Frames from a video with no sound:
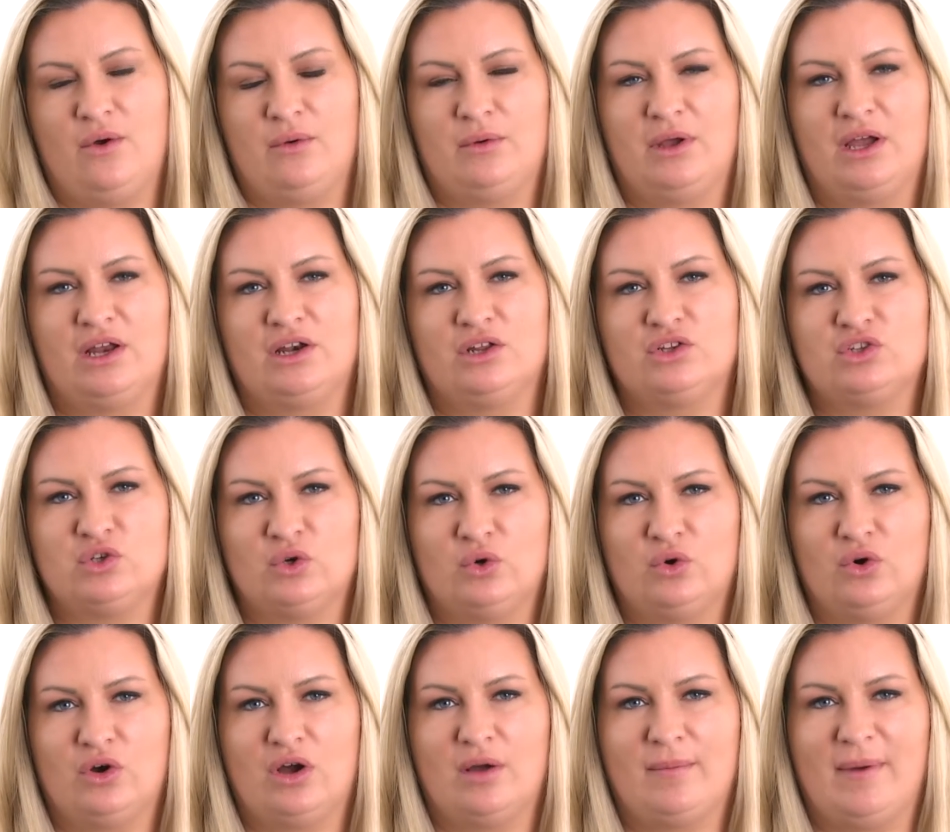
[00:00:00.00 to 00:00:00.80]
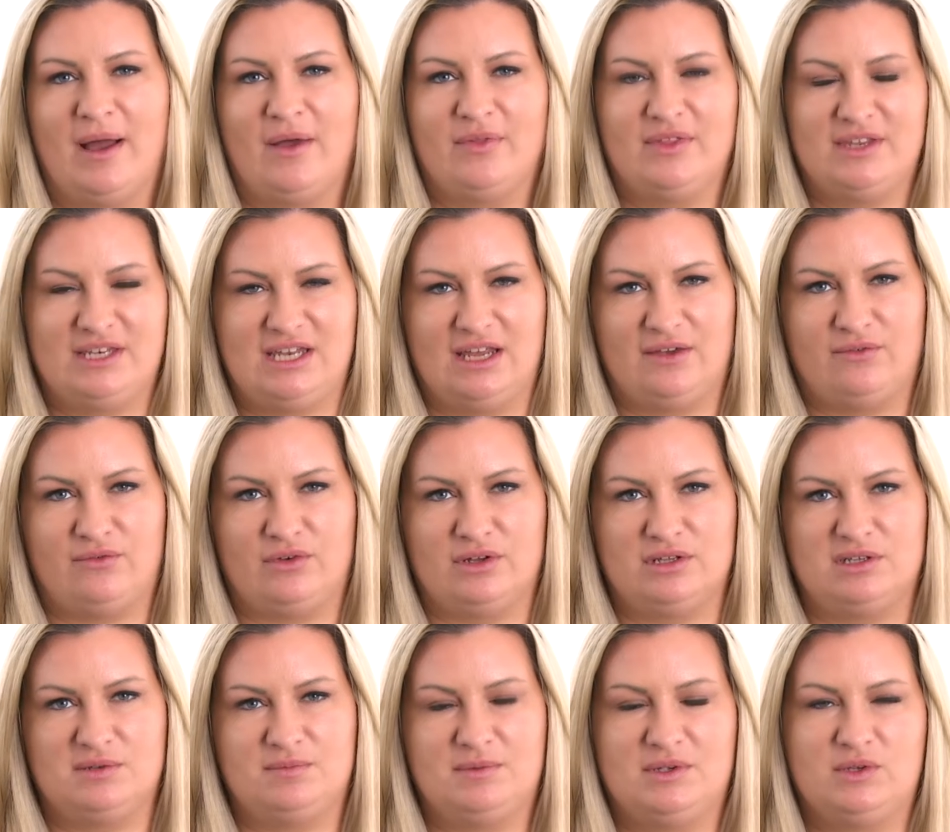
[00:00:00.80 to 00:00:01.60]
I'm going to talk about the
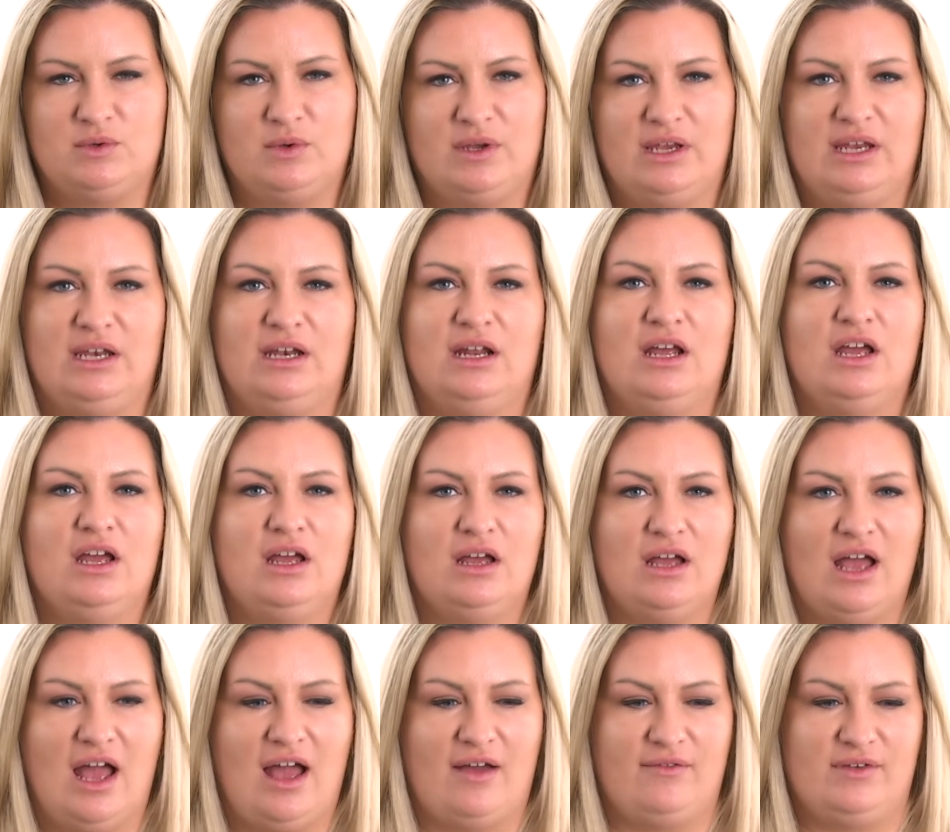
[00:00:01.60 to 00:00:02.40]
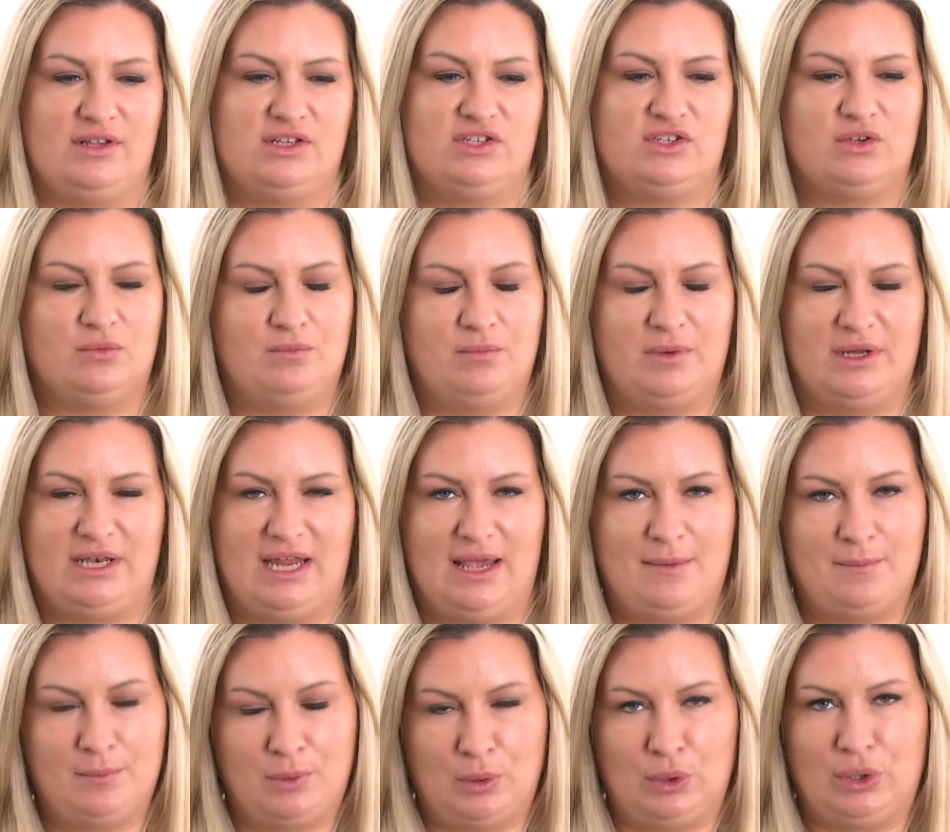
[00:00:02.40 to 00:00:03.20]
difference between having
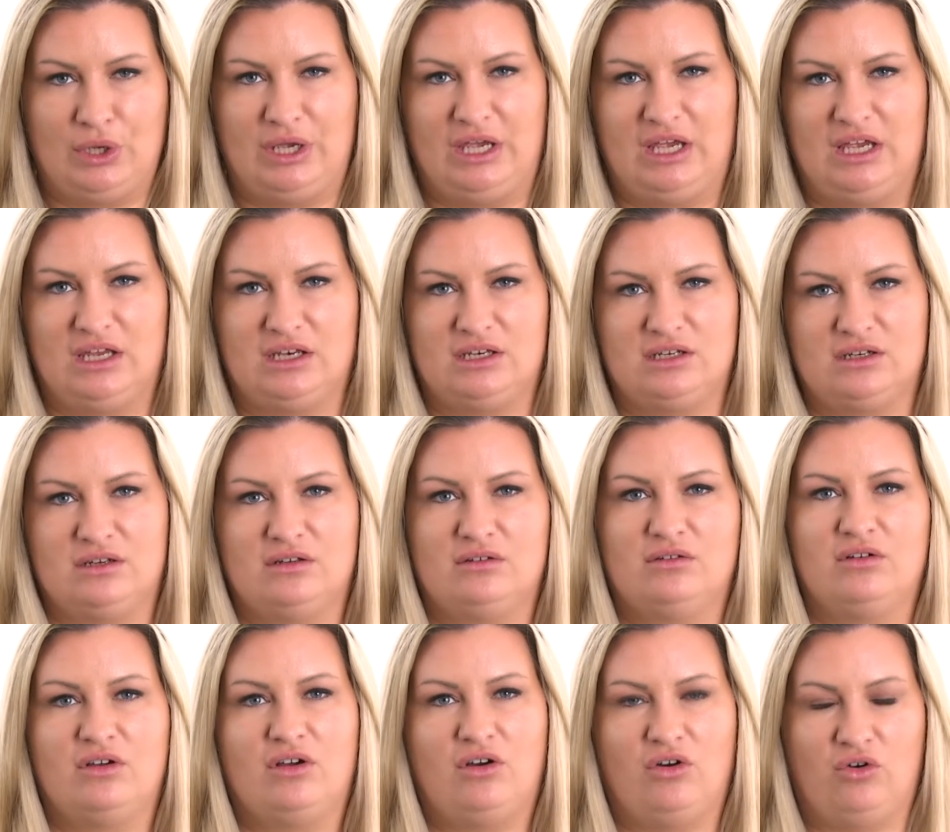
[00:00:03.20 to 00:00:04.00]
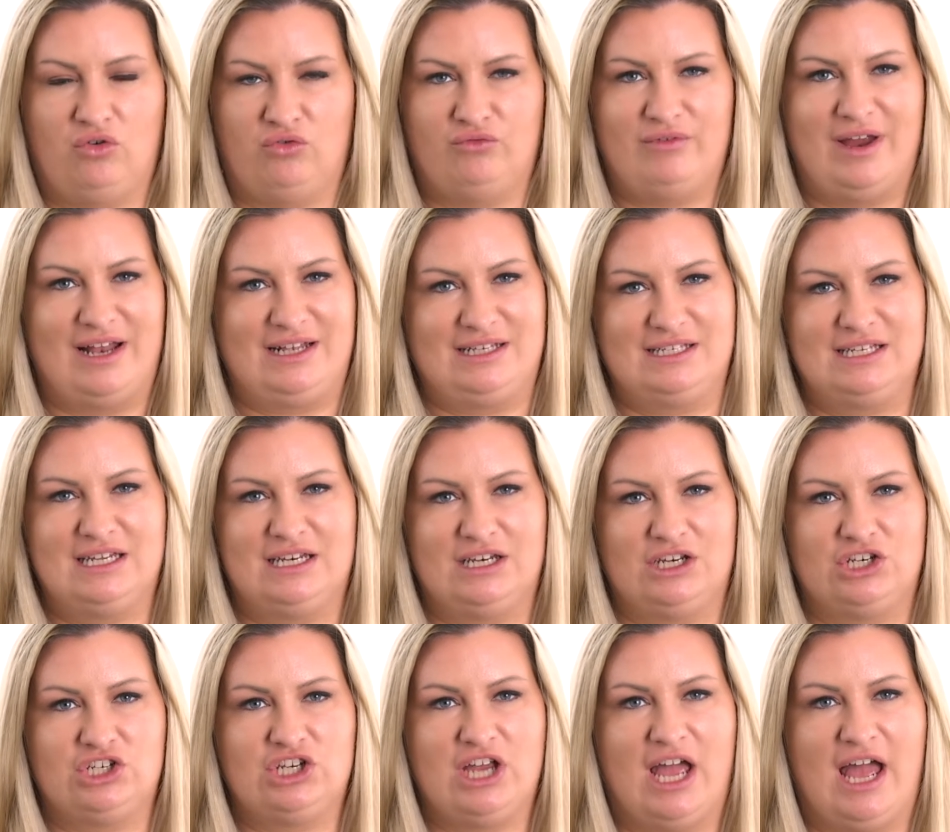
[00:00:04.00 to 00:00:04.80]
somebody employed or
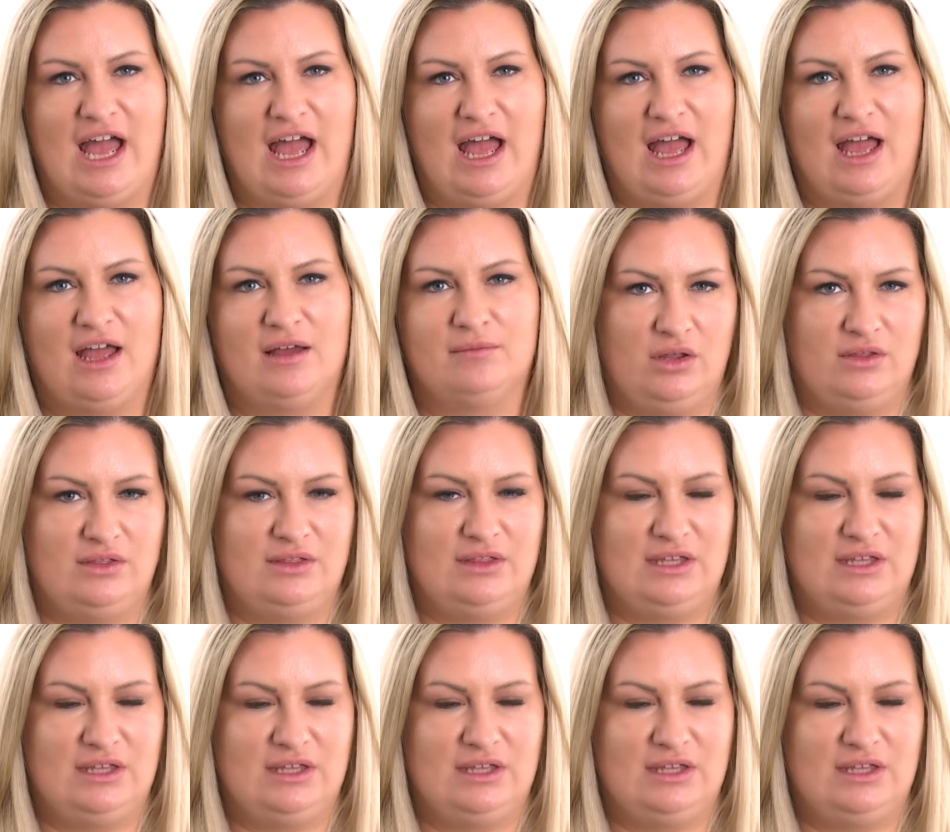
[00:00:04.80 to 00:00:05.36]
renting a chair,